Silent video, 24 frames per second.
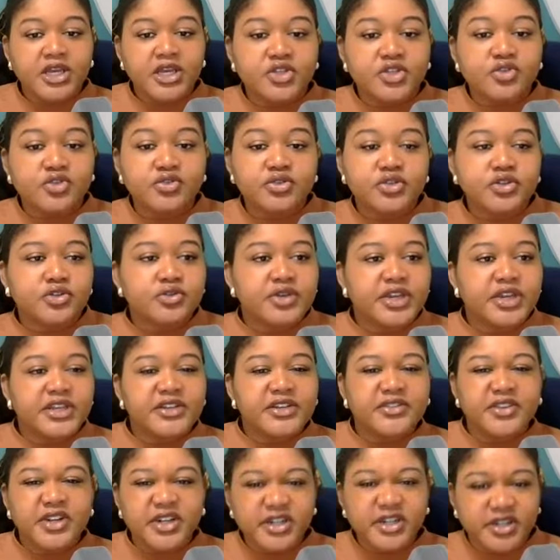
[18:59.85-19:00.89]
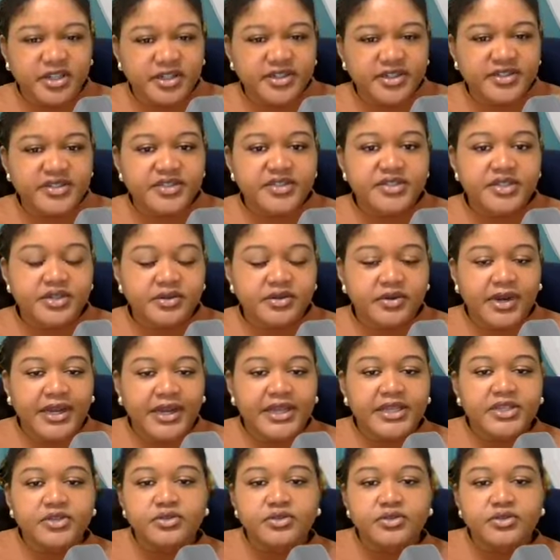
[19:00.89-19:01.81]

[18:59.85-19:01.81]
use creative hooks, right?